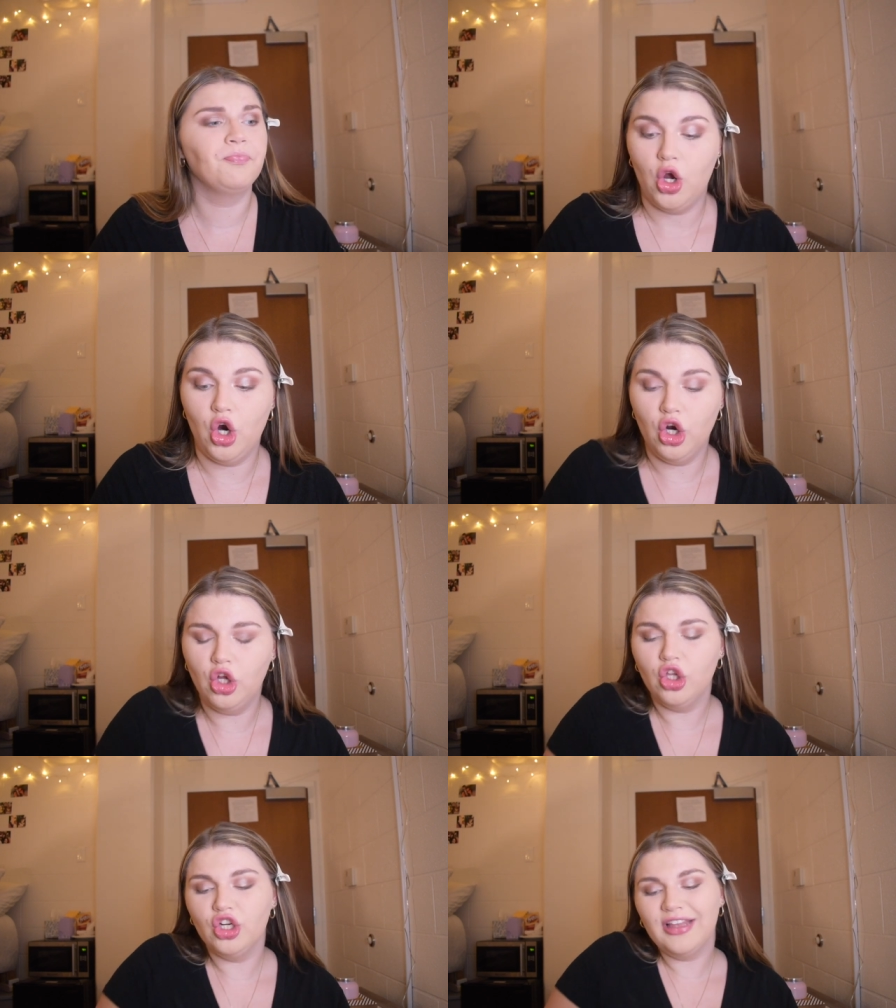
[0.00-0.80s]

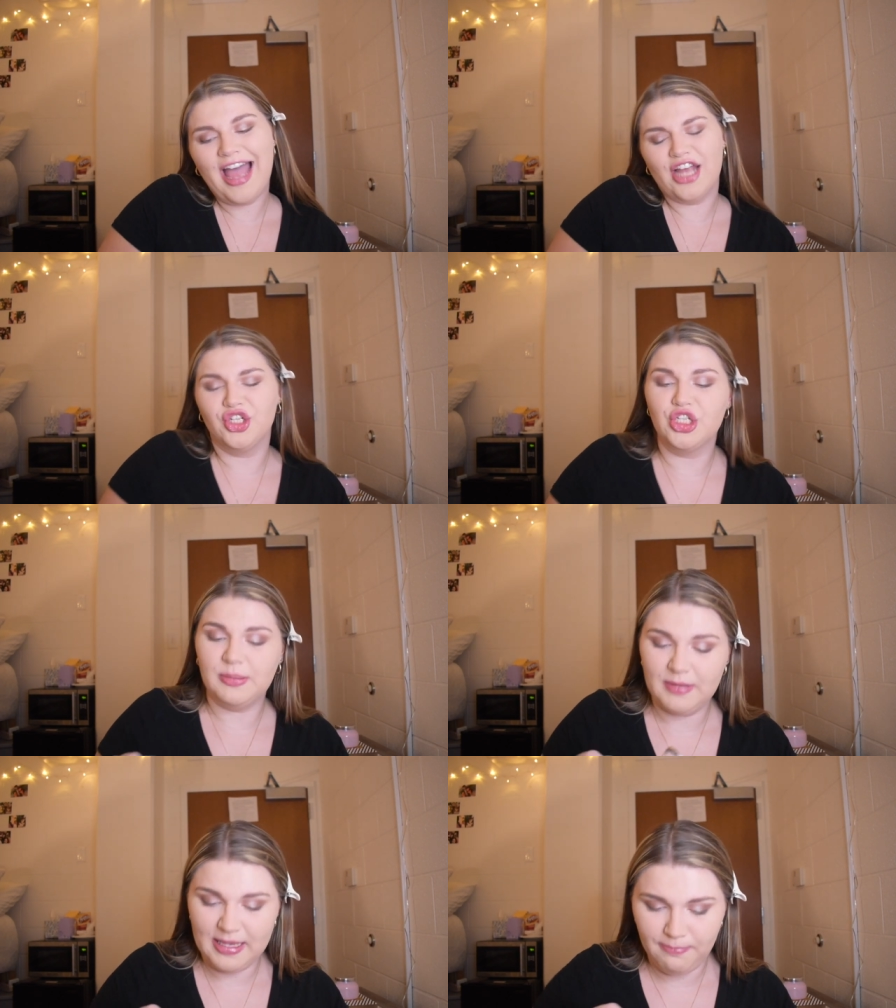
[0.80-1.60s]
Curl your
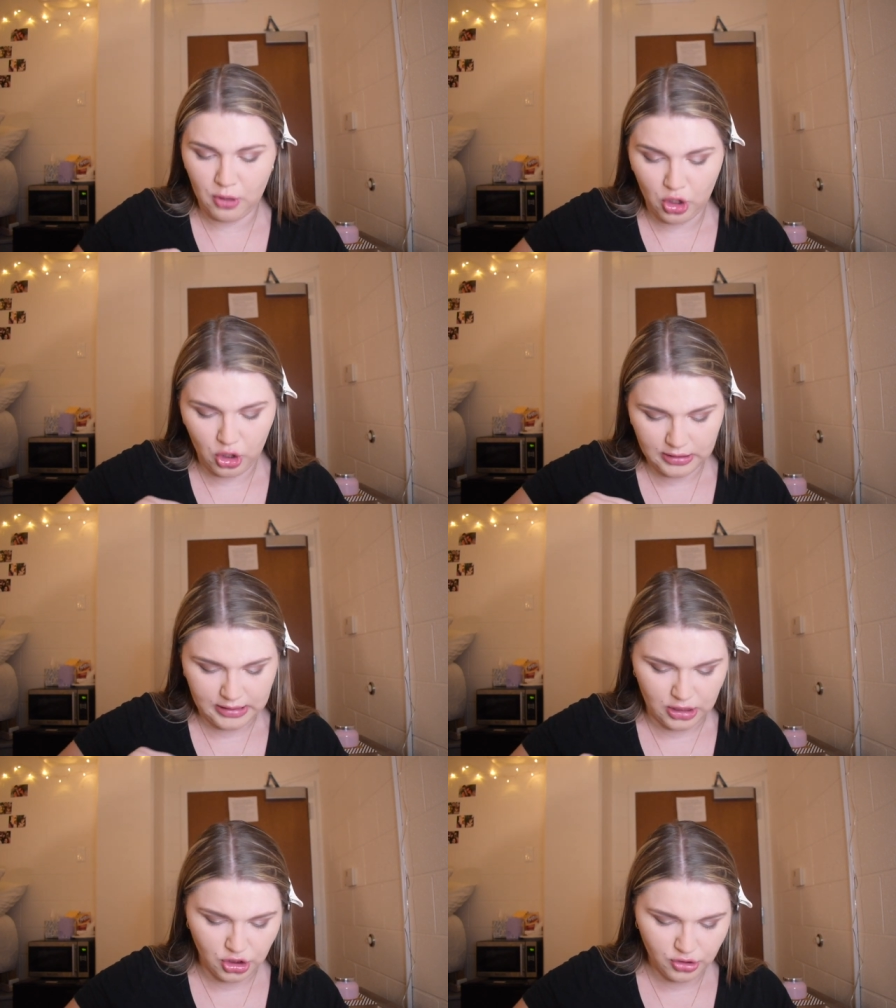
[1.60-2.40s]
lashes people, it's
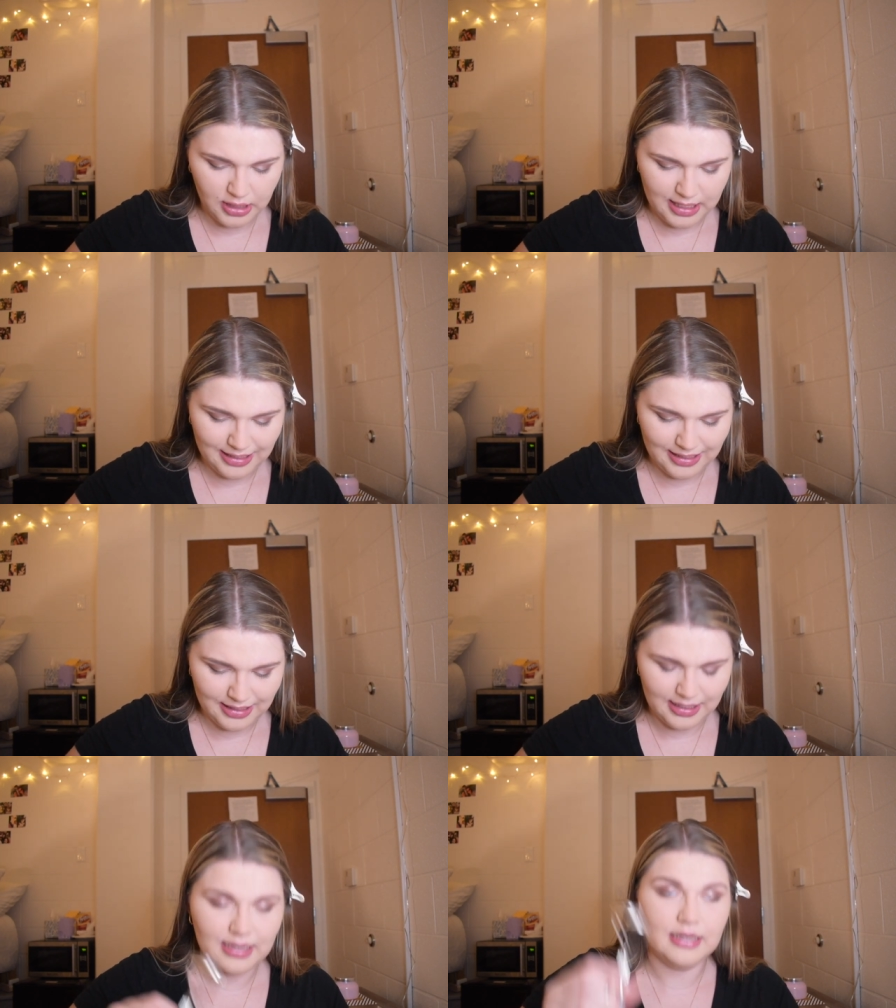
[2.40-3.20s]
underrated.